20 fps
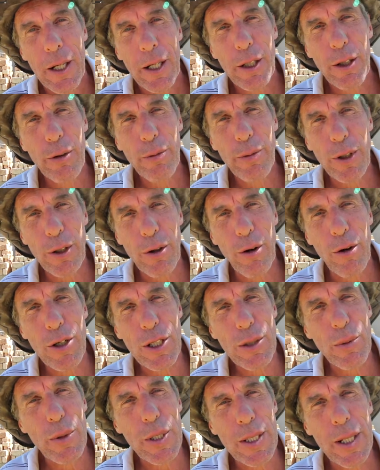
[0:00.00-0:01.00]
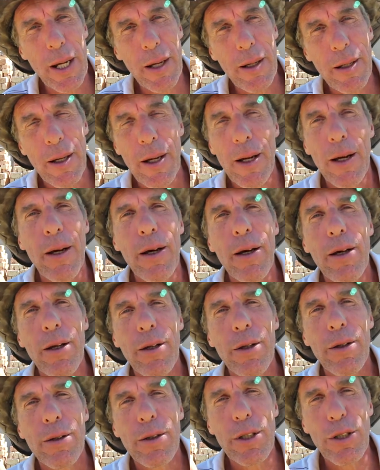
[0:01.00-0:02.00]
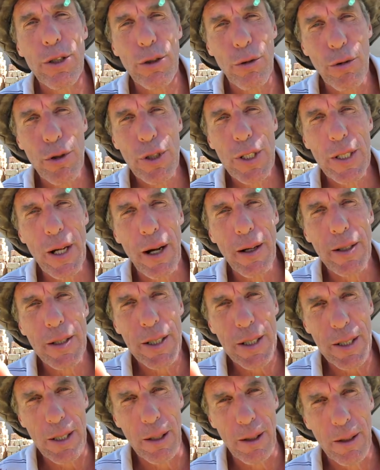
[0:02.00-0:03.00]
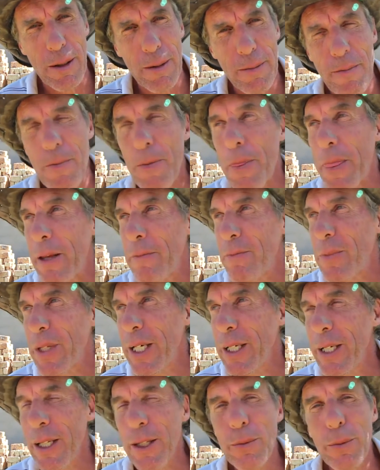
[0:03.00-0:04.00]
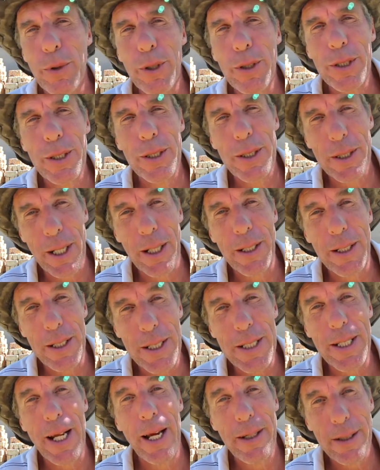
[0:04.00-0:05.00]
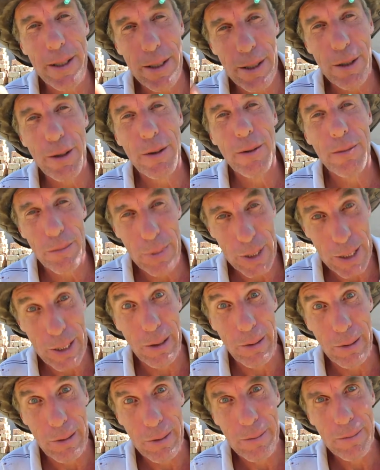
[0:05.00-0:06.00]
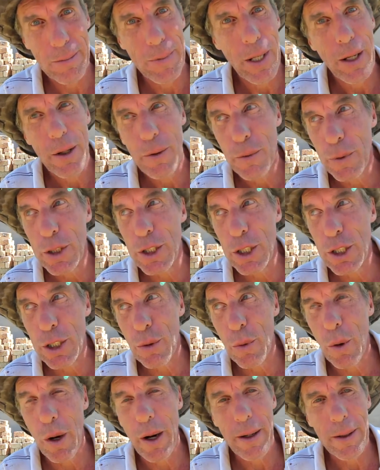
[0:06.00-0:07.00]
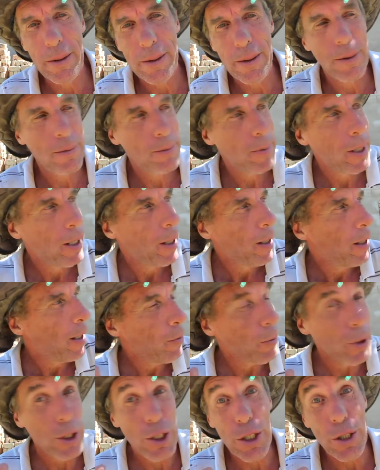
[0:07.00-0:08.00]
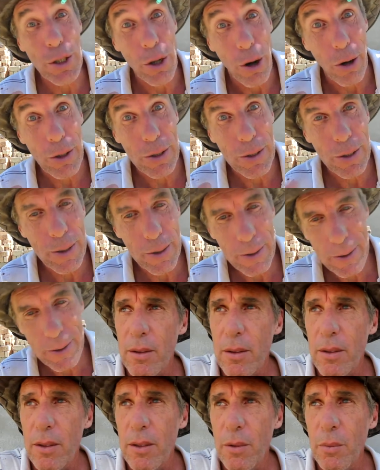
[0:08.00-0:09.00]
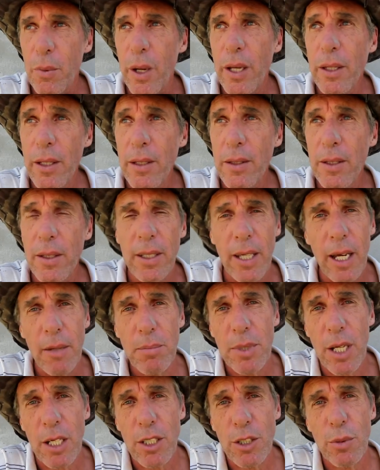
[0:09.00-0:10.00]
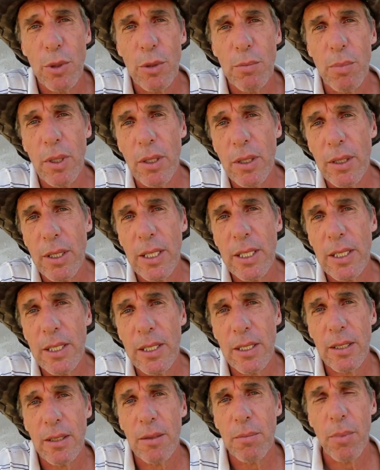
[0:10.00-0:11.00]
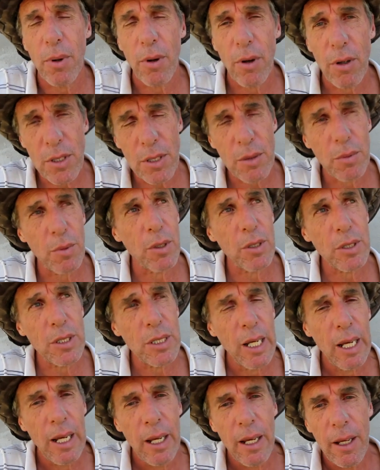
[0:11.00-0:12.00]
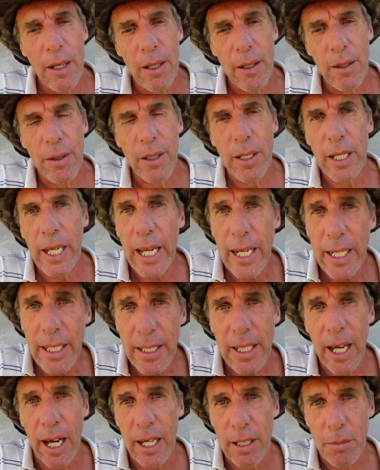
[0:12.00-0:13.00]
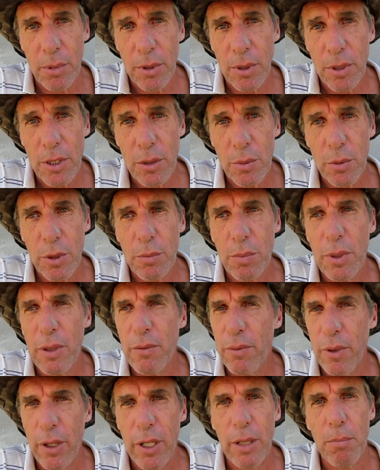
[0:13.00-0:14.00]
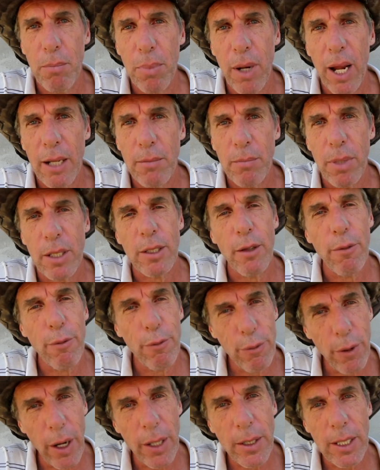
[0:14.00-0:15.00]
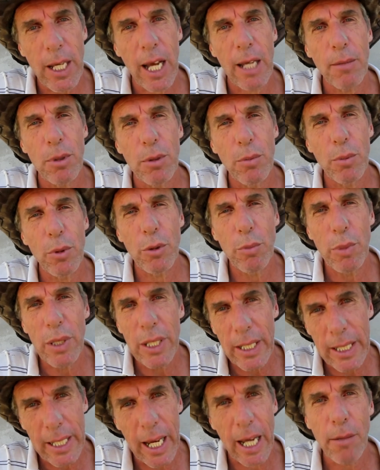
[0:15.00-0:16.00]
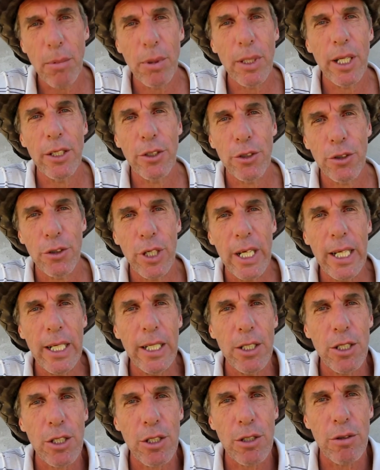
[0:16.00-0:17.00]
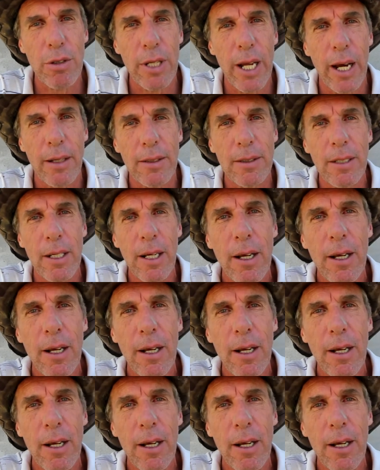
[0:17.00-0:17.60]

In Afrikaans we say, die son staan stil. In other words, the sun is standing still, which is quiet and which is hot. The way that the Cape Dutch would build these in the past was the end gables would be very plain, but the front gable would be the gable that really stood out.